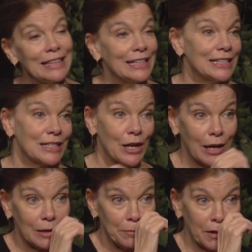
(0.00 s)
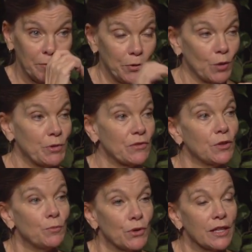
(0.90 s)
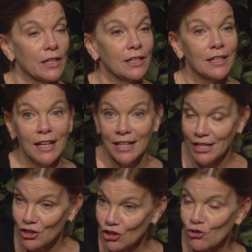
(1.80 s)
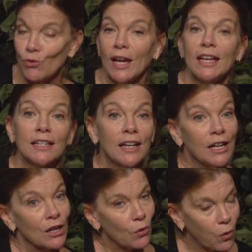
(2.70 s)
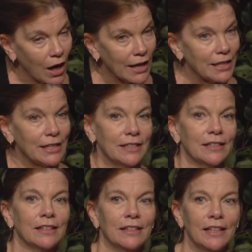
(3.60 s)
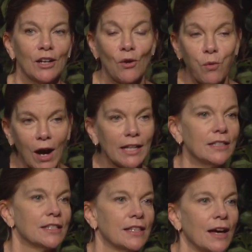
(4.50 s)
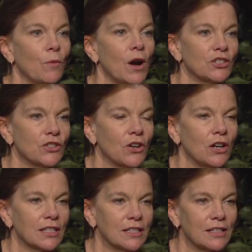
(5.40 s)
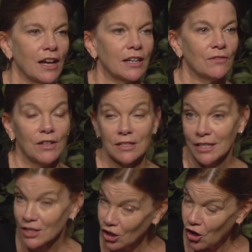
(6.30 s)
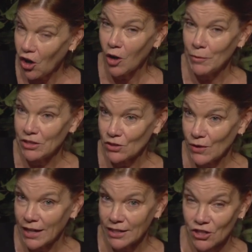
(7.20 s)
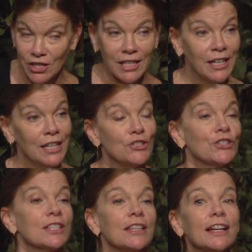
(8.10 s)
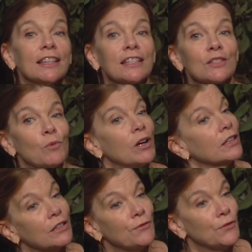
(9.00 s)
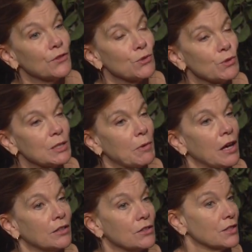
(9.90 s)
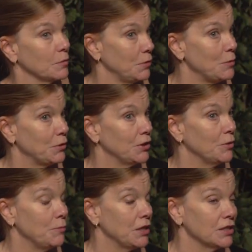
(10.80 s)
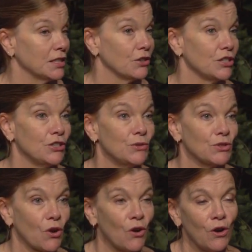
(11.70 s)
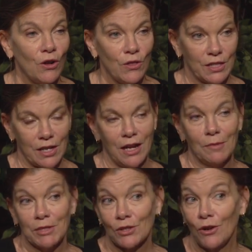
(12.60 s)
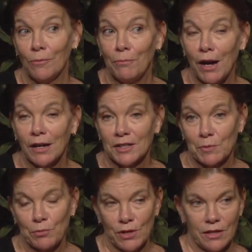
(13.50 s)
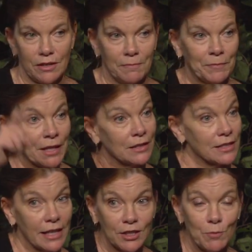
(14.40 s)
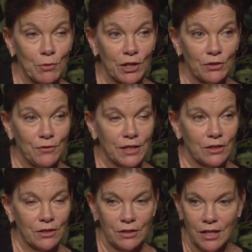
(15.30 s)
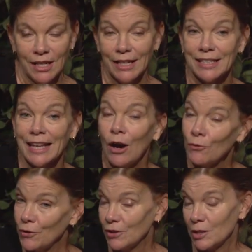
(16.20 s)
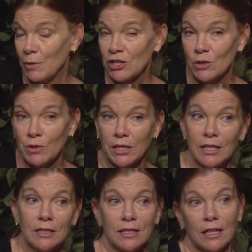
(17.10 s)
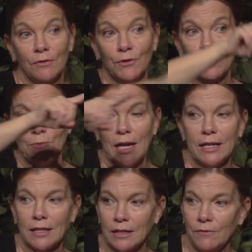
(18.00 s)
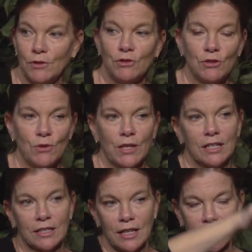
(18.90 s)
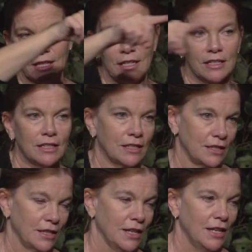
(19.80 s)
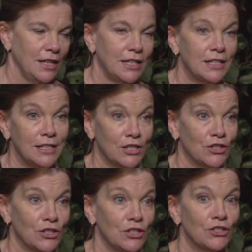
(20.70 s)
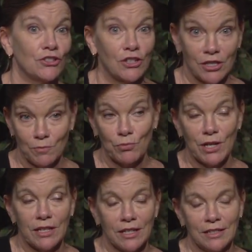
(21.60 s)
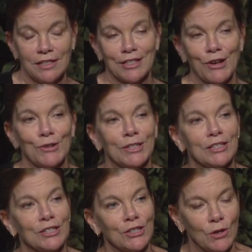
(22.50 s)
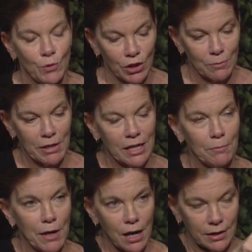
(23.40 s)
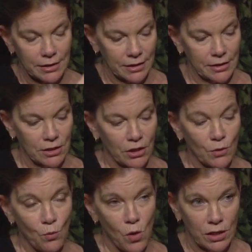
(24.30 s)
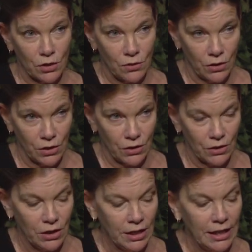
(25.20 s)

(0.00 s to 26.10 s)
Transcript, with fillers: This type of purposeful breathing is a great quieting. It quiets that watchdog inside of us. It's a calming strategy, just like this one that first responders and people in the military use all the time. It's called box breathing take your pointer finger. It's helpful, especially with kids, if you make, if you do things like this, in addition to just breathing. So let's do it. We're gonna make a box. Let's start in one corner.